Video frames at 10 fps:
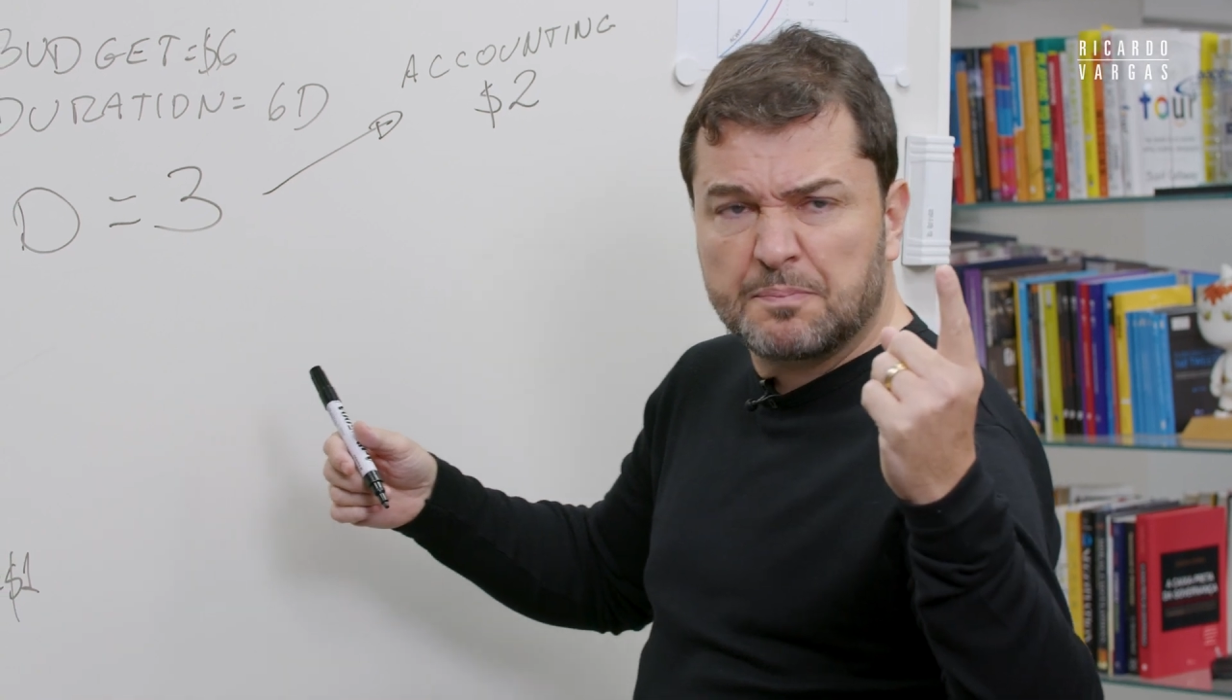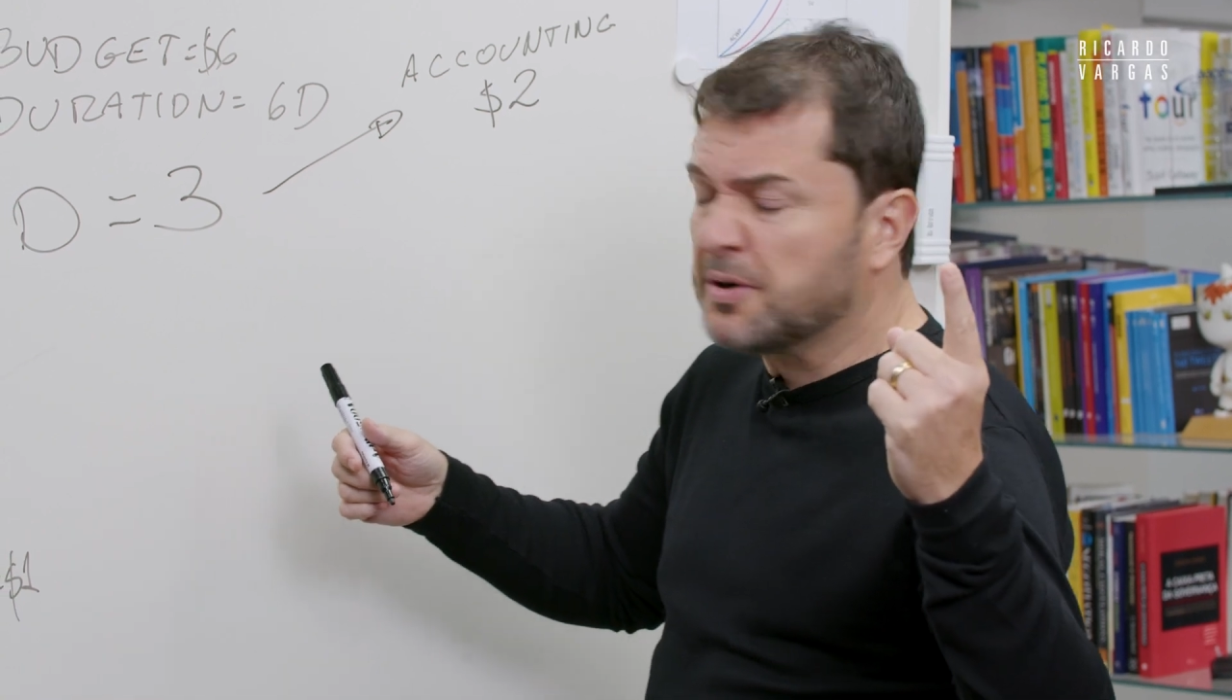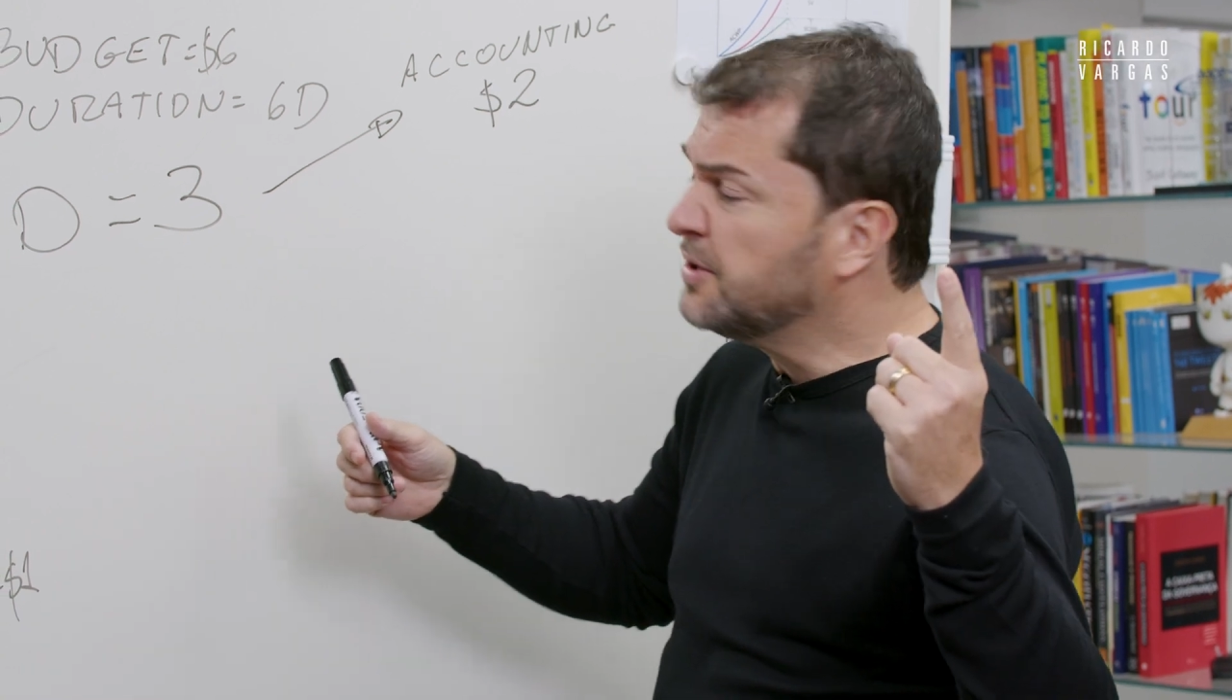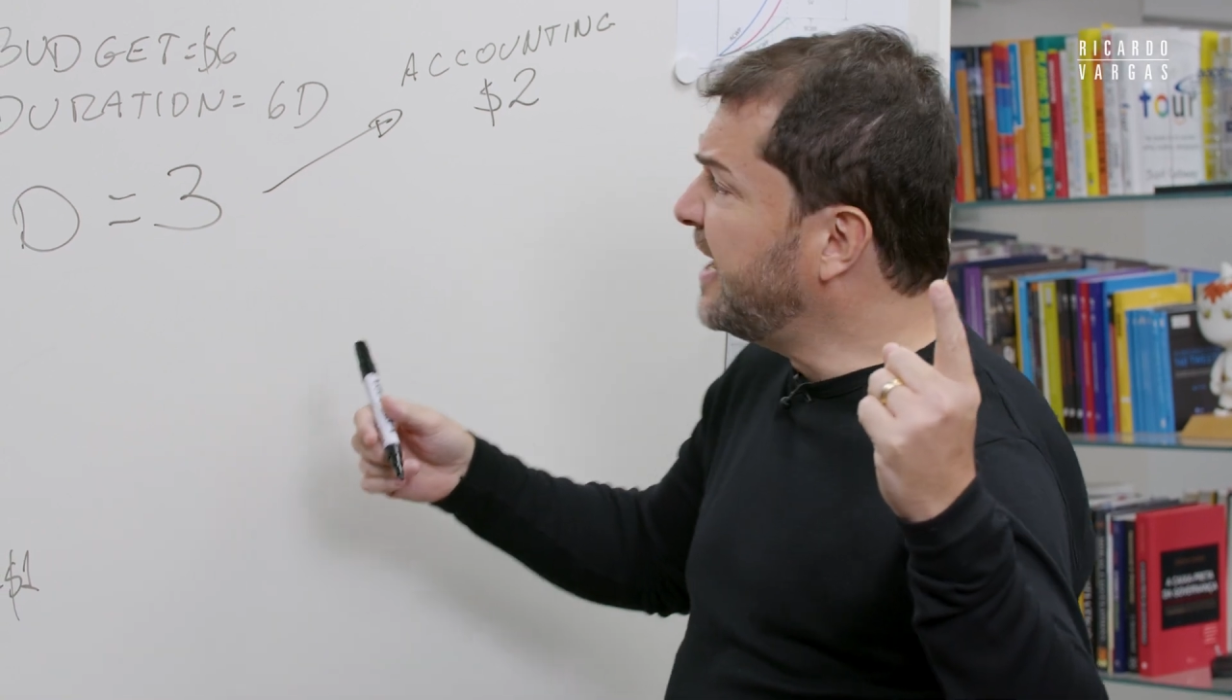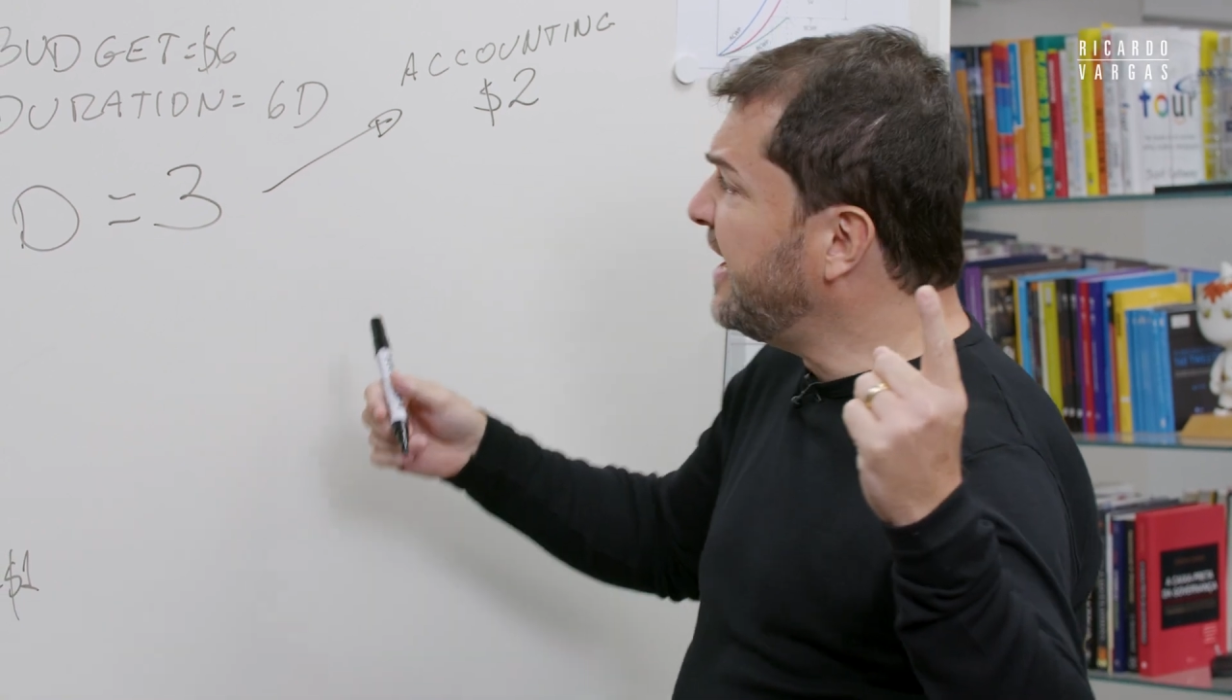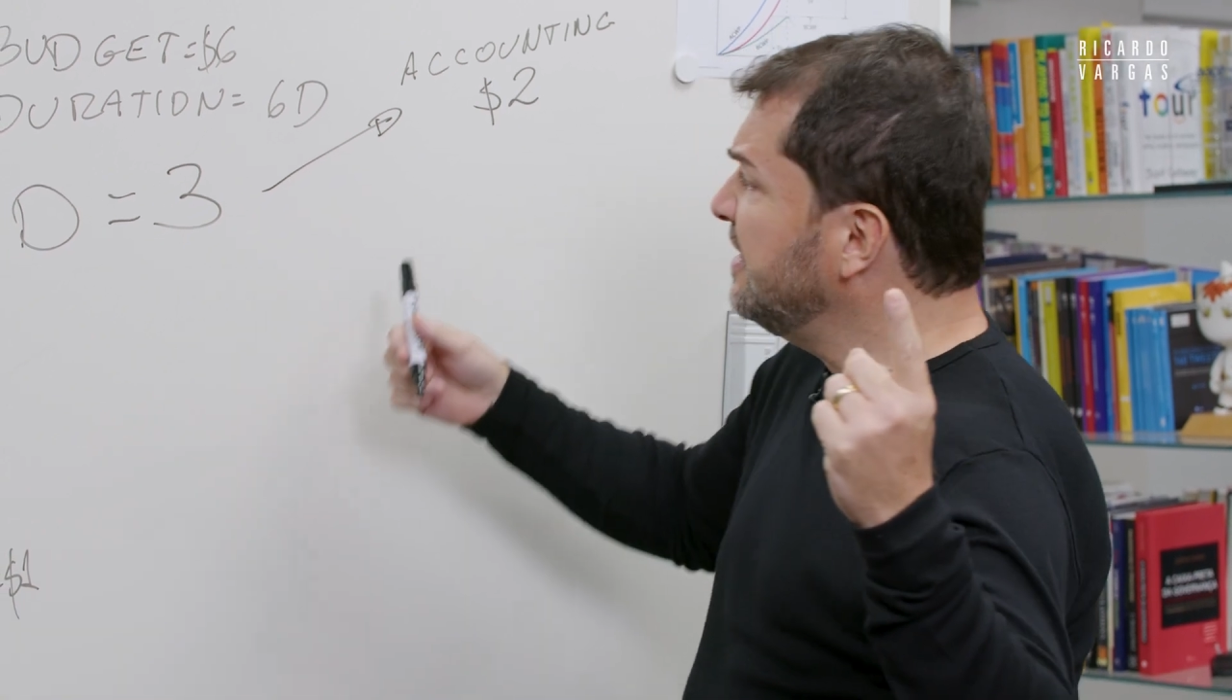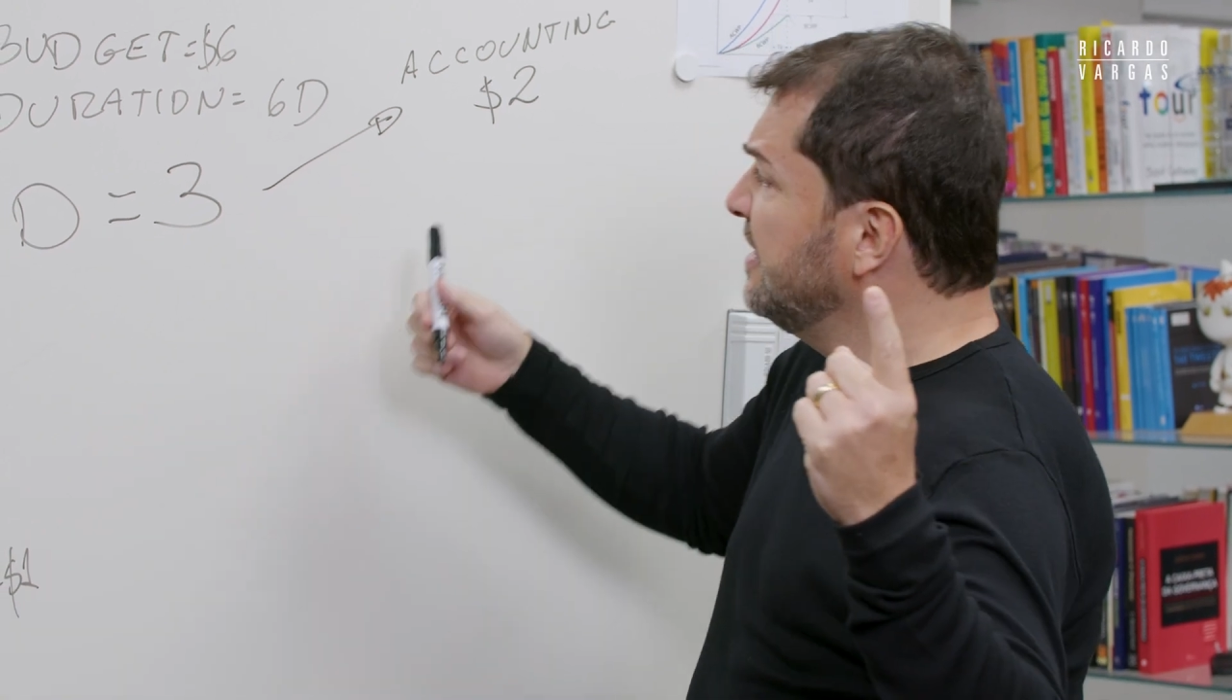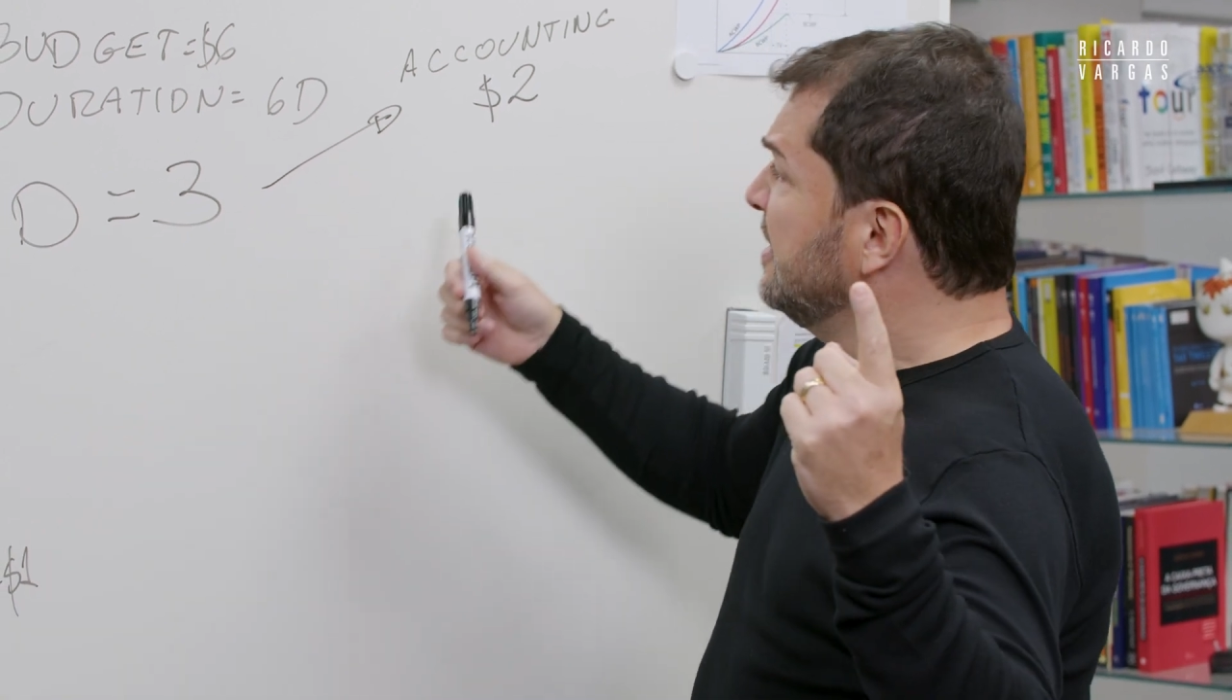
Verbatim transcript: per day.